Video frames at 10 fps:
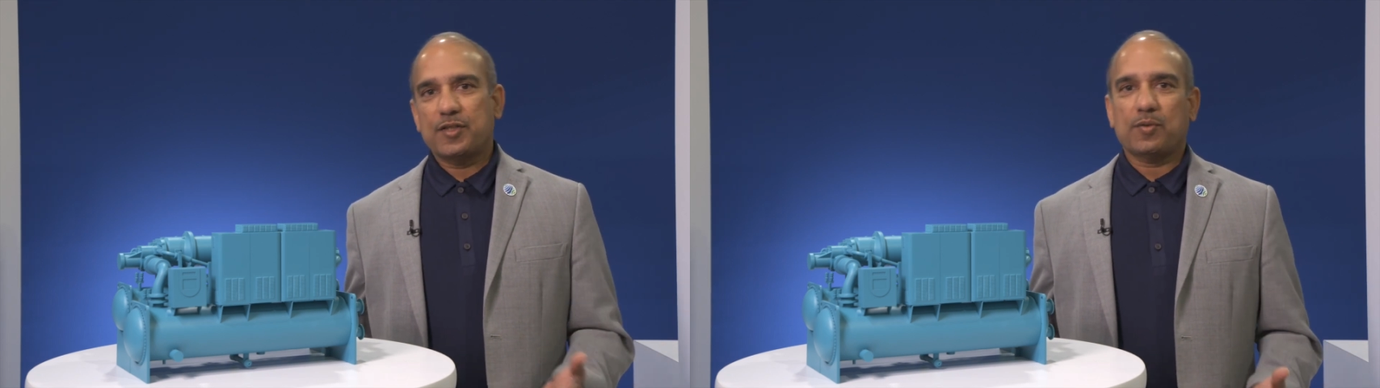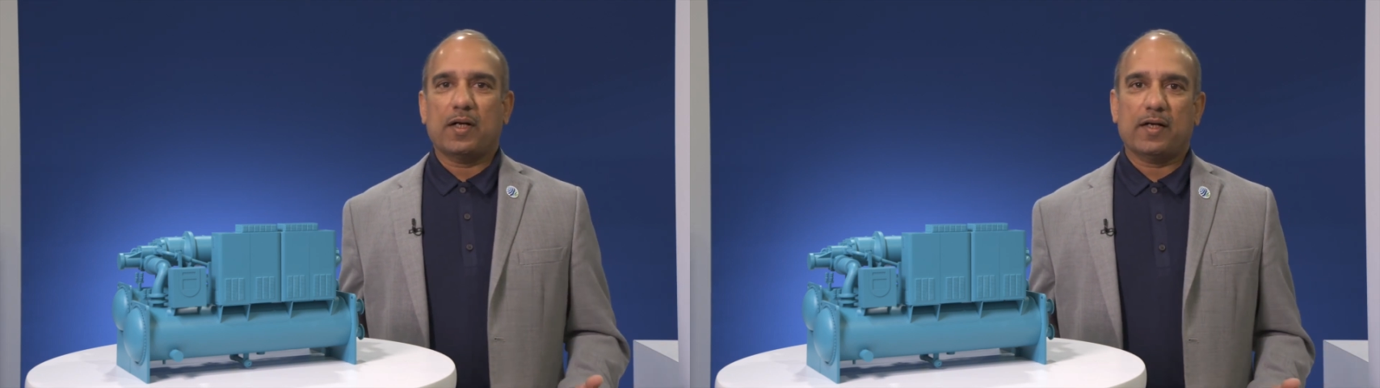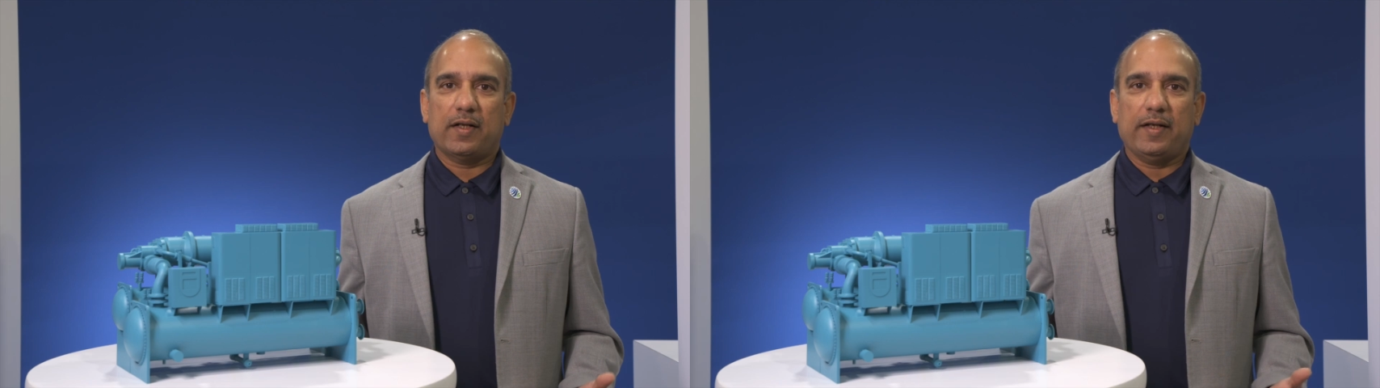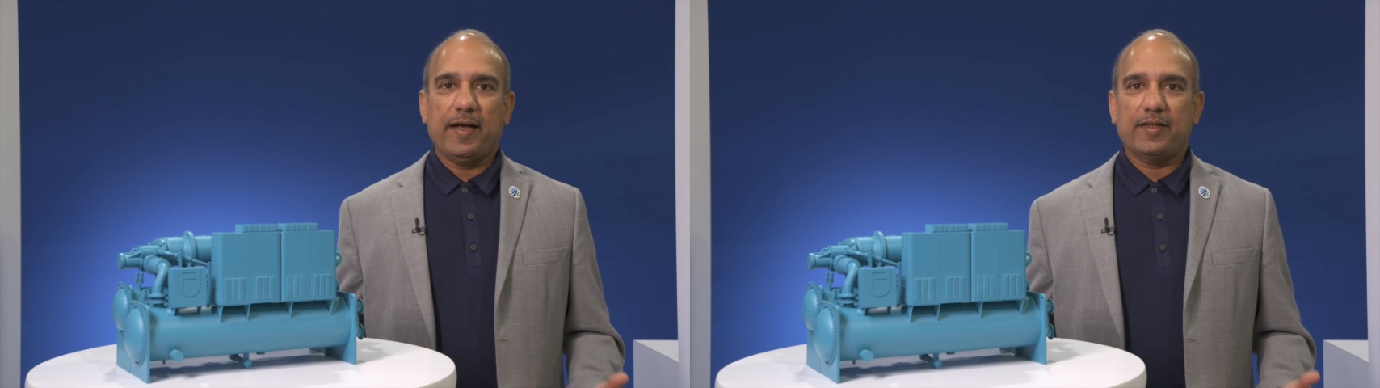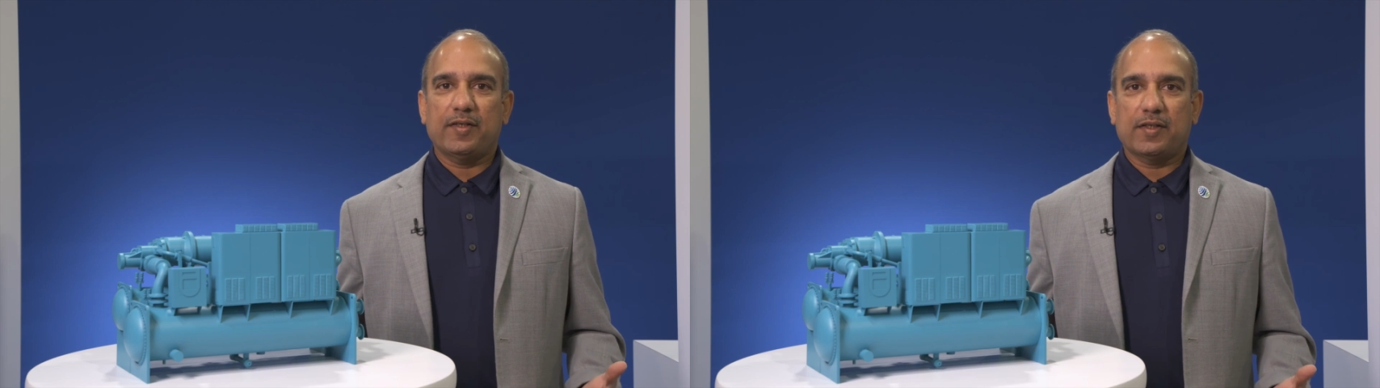to
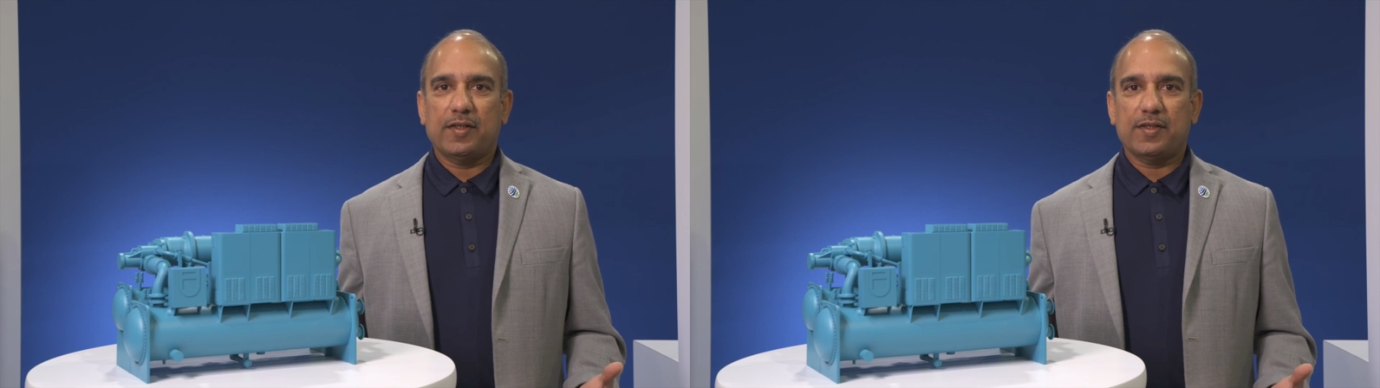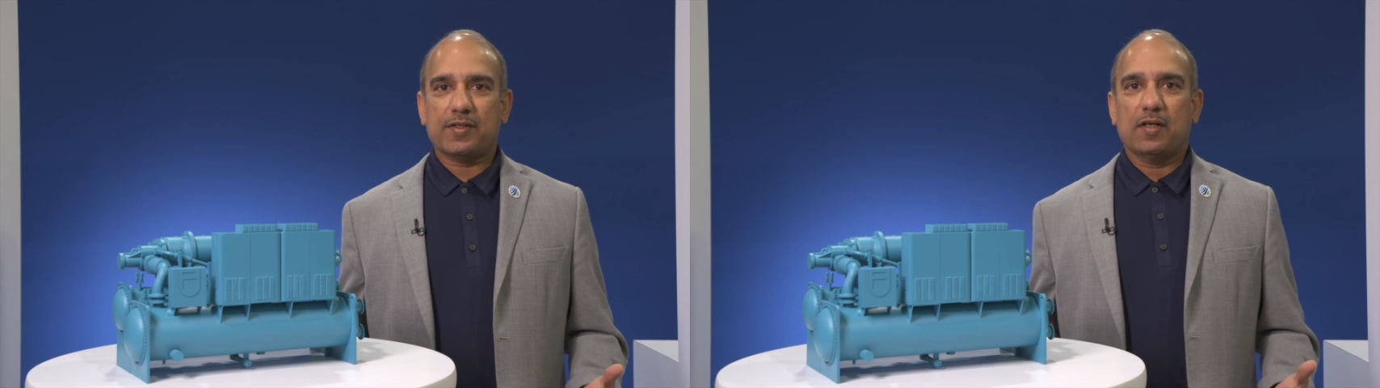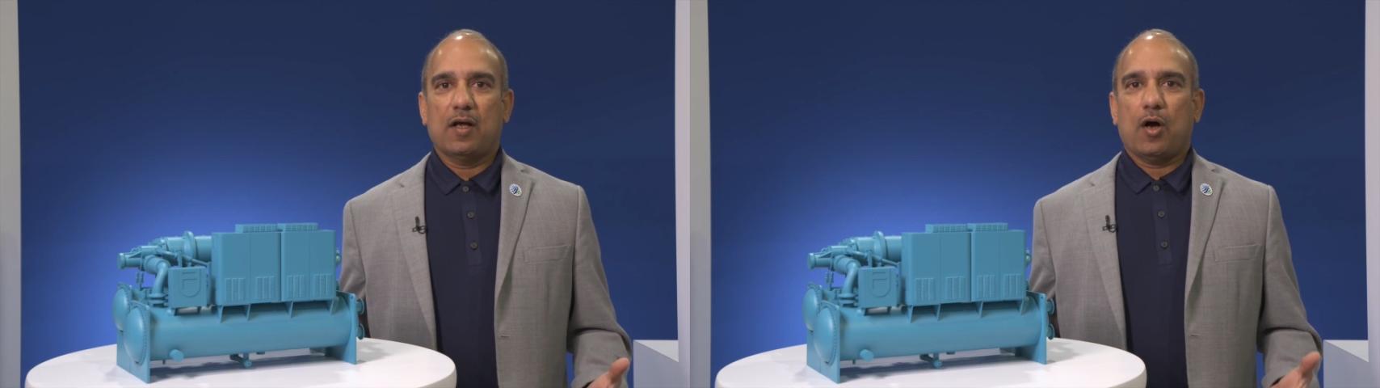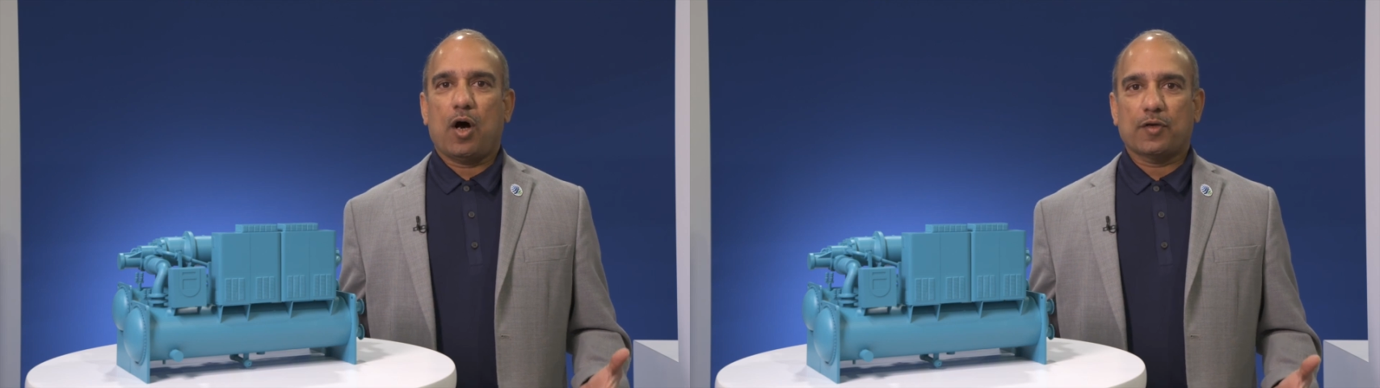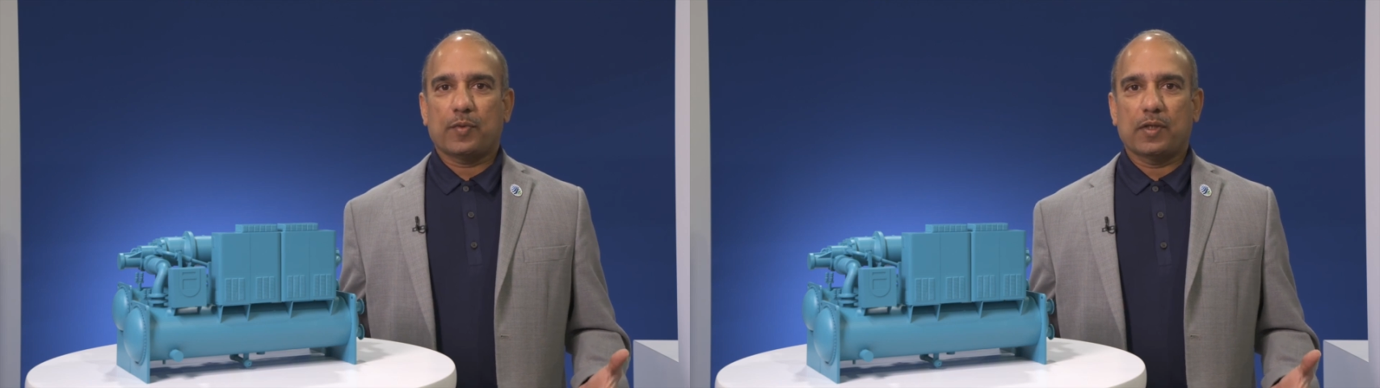180 degrees
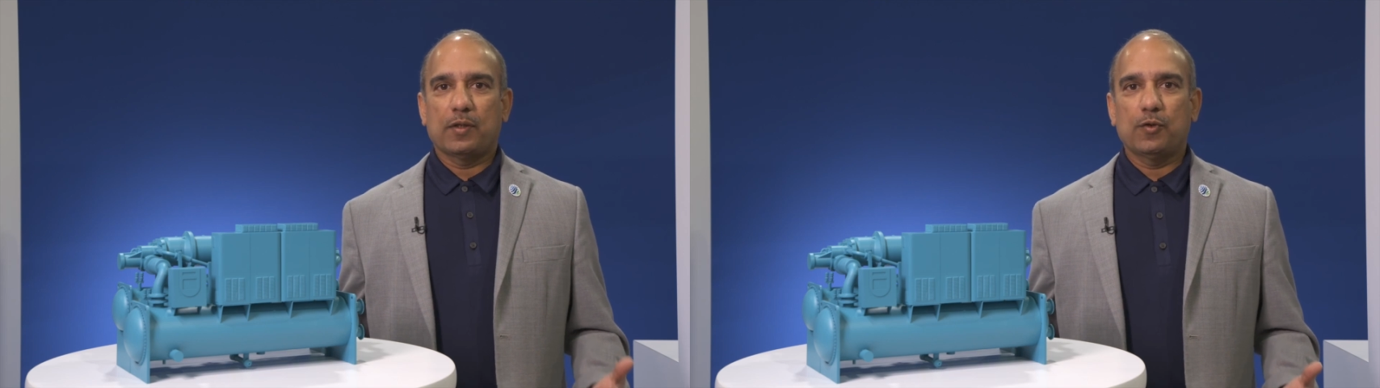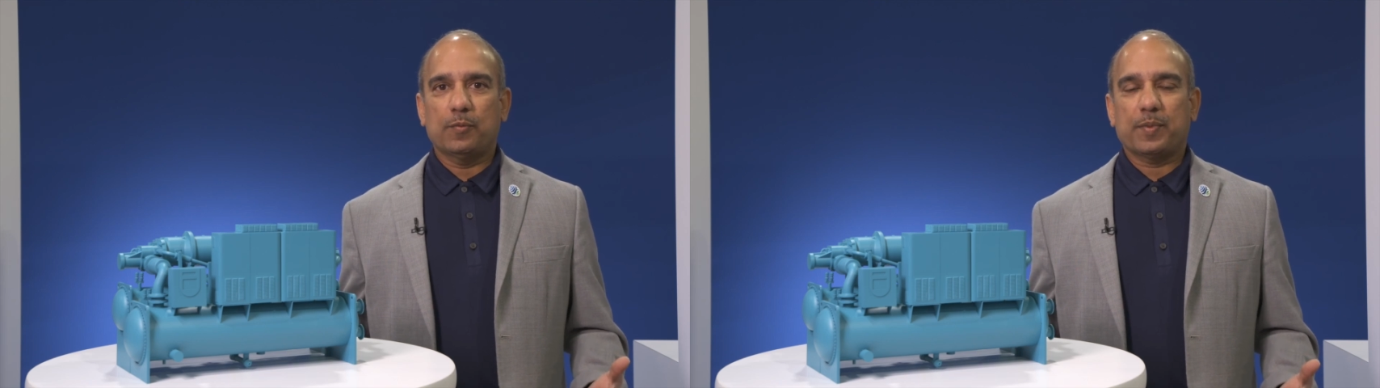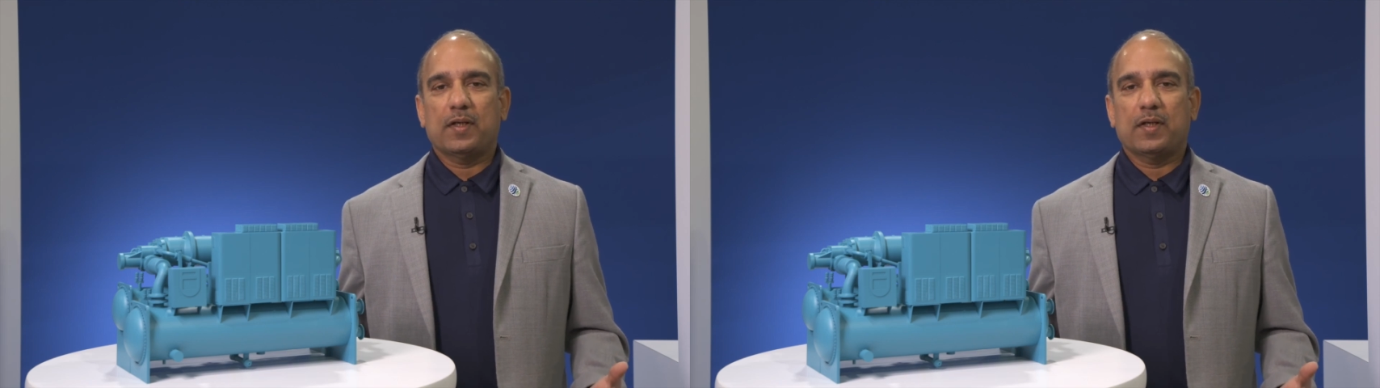hot water loop